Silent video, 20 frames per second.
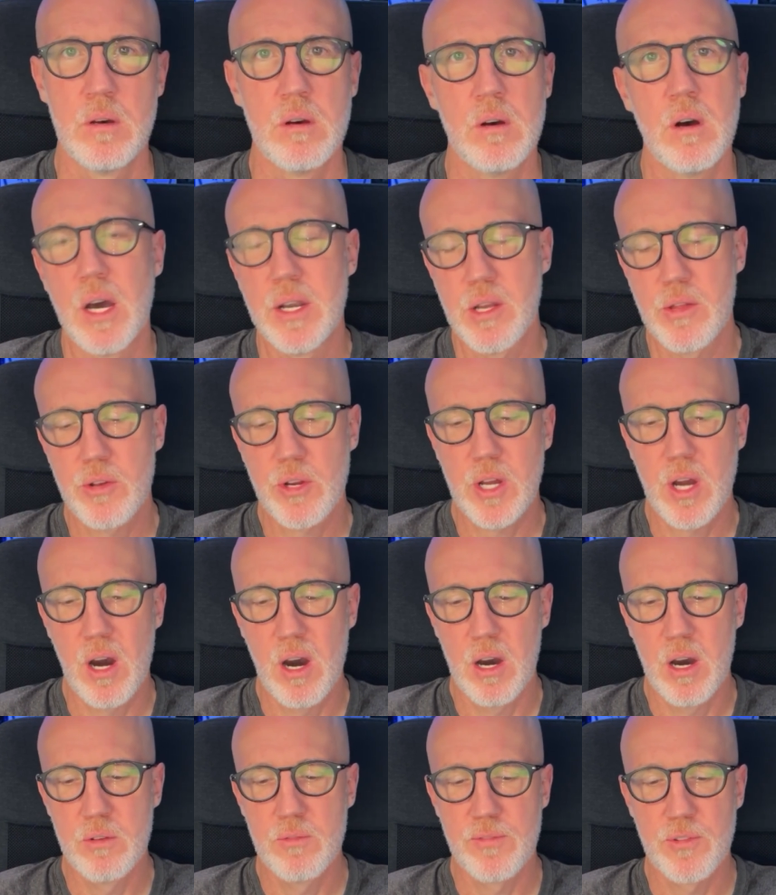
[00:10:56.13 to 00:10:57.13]
Another
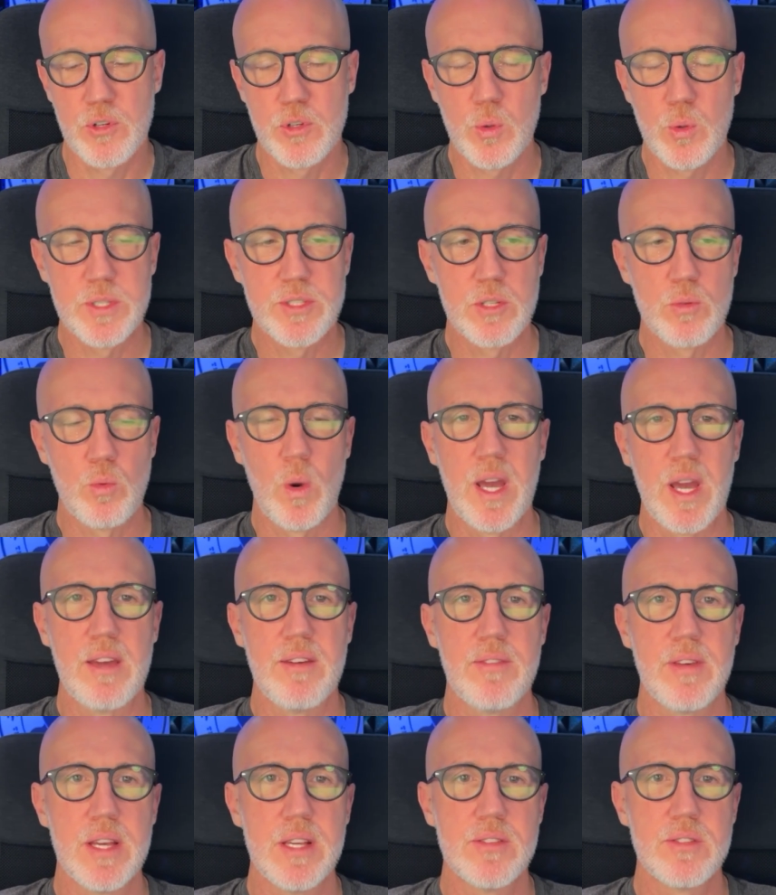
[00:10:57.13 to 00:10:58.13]
con for Twisted
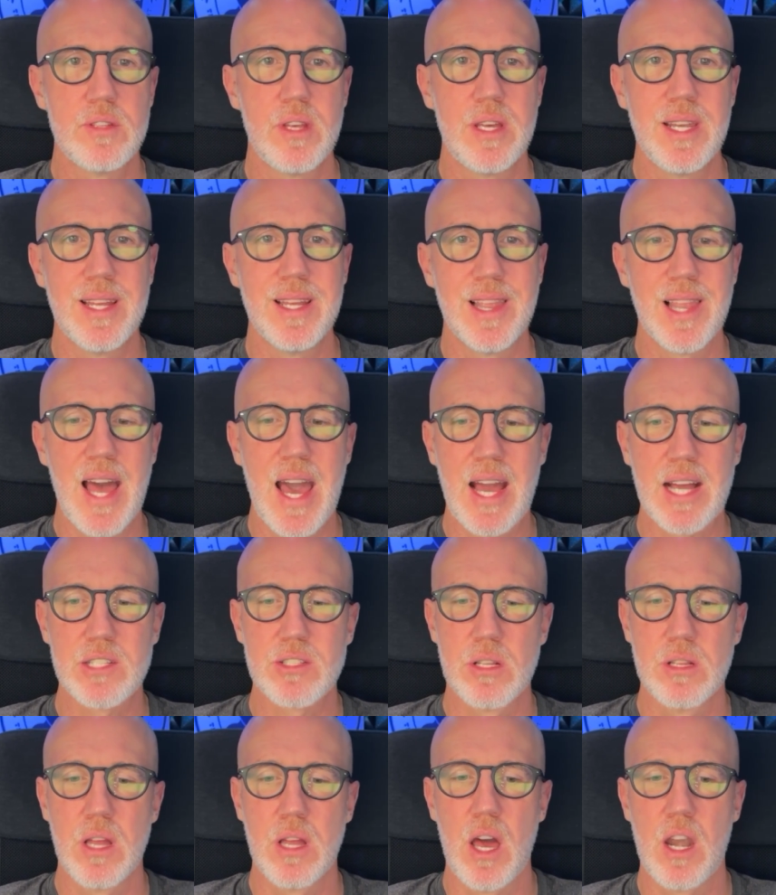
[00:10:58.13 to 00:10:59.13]
Wave is that it lacks
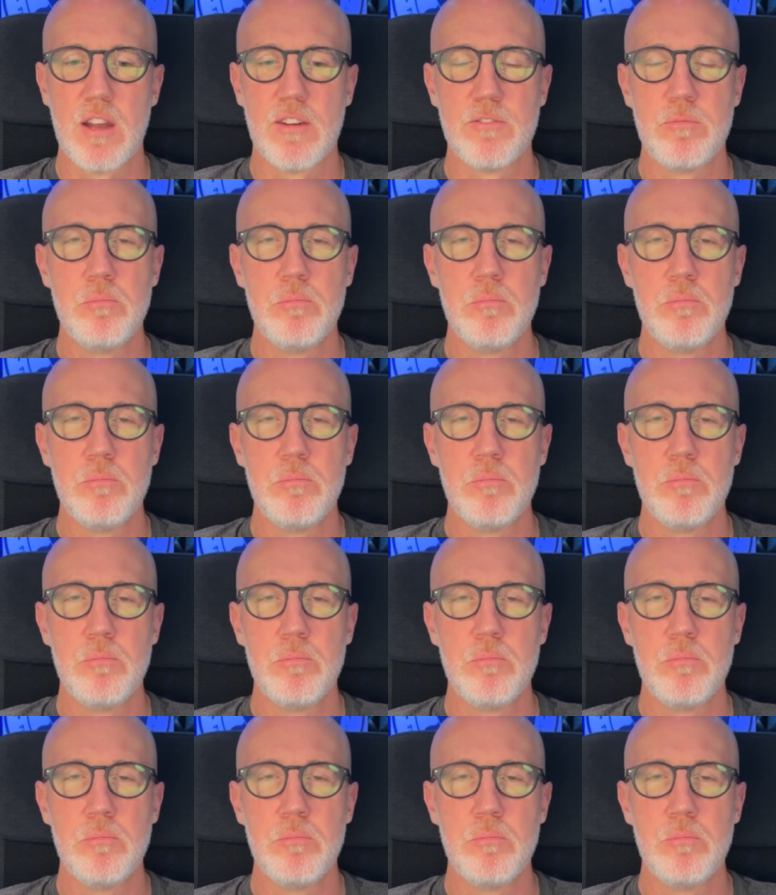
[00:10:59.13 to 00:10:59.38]
a lot of